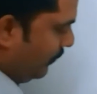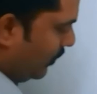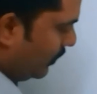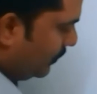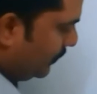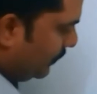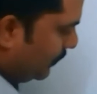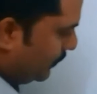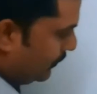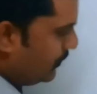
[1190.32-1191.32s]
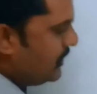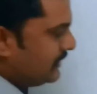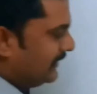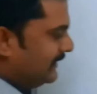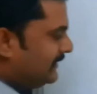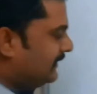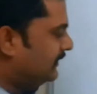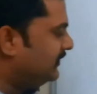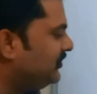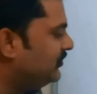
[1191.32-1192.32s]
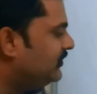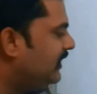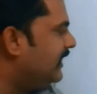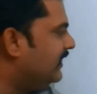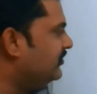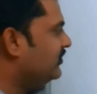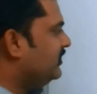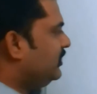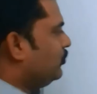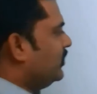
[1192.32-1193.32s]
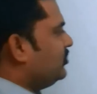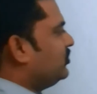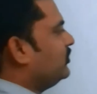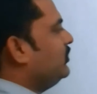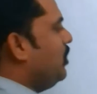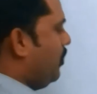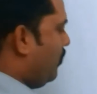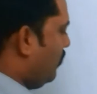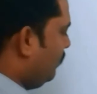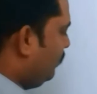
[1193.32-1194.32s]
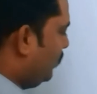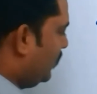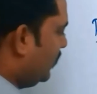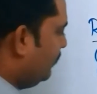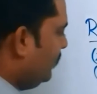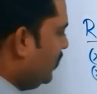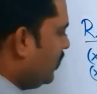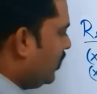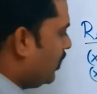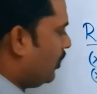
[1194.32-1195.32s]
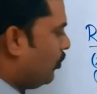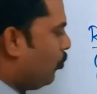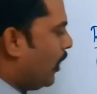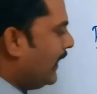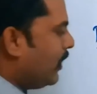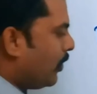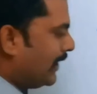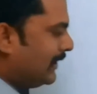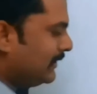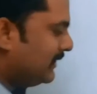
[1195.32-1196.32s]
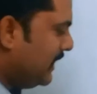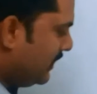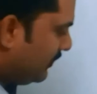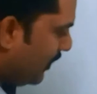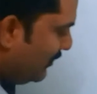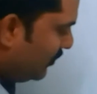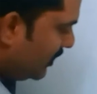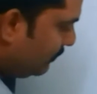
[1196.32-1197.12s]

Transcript: So since this is the regression equation of y on x, try to